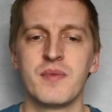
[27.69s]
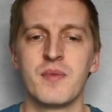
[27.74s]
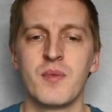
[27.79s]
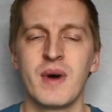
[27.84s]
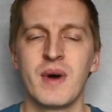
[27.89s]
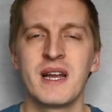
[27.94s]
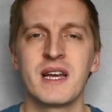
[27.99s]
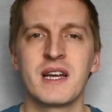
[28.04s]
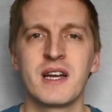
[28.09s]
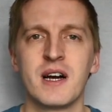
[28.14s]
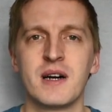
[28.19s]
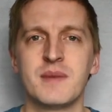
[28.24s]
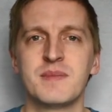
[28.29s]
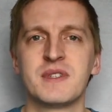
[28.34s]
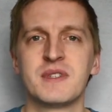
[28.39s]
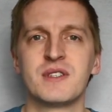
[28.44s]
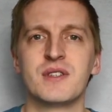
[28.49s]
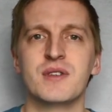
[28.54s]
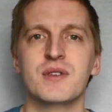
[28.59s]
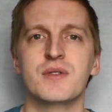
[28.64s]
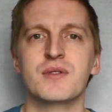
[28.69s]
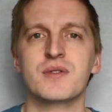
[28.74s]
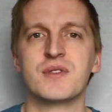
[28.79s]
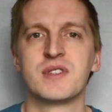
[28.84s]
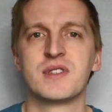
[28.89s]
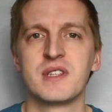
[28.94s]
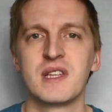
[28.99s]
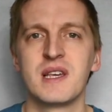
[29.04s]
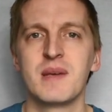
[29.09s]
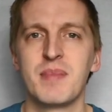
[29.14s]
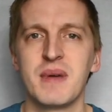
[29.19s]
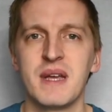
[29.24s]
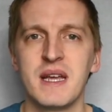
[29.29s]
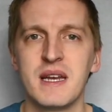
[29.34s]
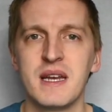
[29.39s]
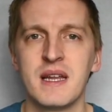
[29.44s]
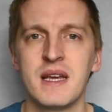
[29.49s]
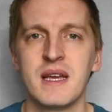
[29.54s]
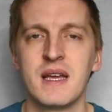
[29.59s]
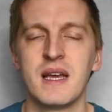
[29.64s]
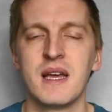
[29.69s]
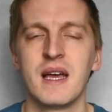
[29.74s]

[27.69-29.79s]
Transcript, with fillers: when it comes to sleeping